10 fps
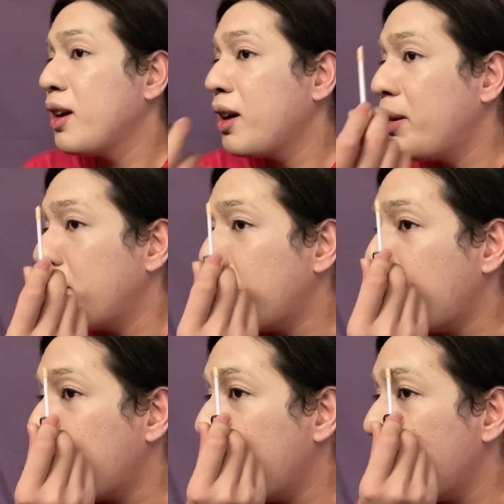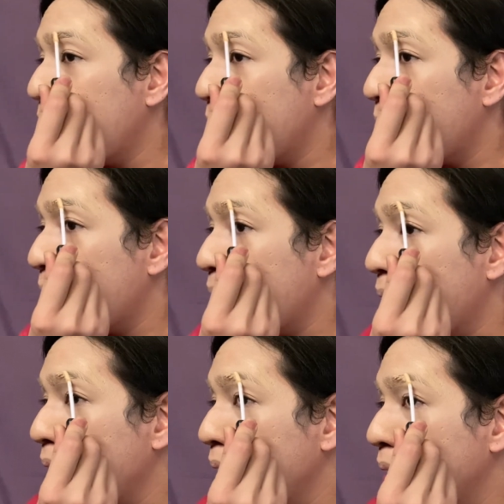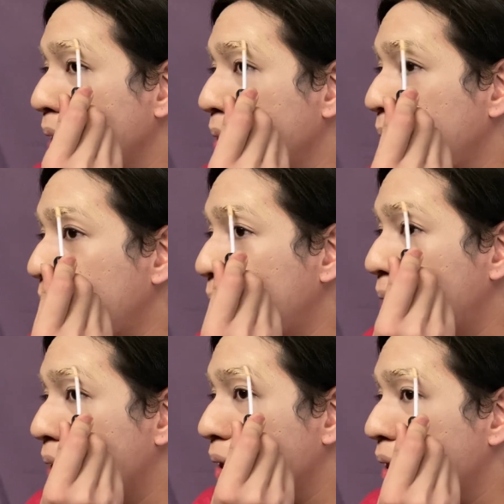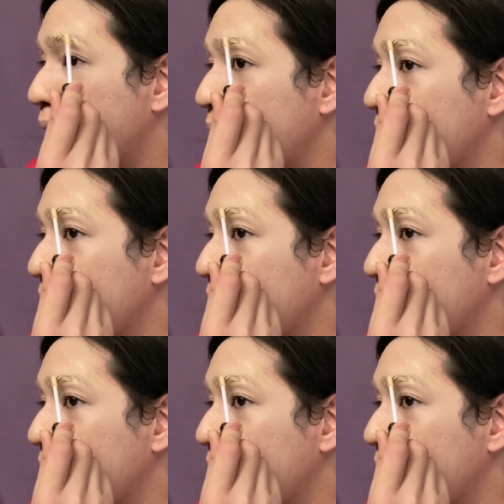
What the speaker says: come on, I glued.